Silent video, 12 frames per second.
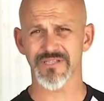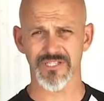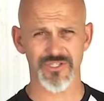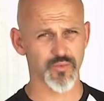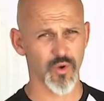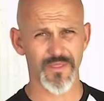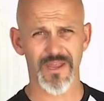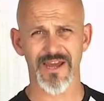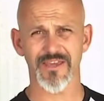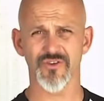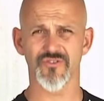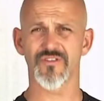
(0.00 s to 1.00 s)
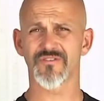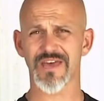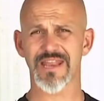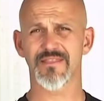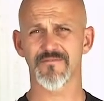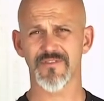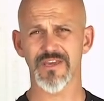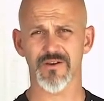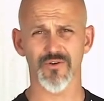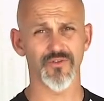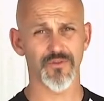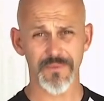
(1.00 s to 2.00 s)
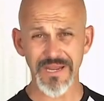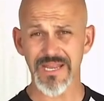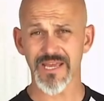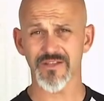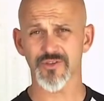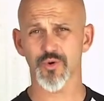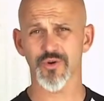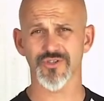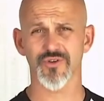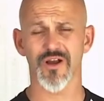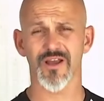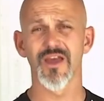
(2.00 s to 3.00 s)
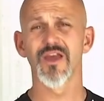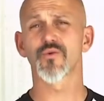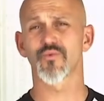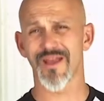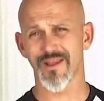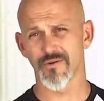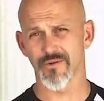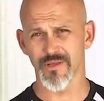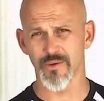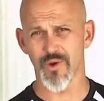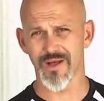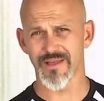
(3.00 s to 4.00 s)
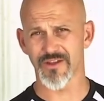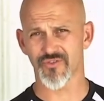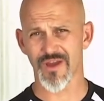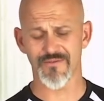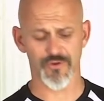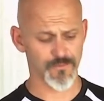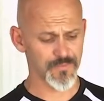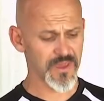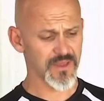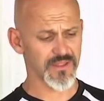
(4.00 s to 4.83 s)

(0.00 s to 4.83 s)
This is one that I use inside of the vehicle, the PDN tour truck, regularly while I travel.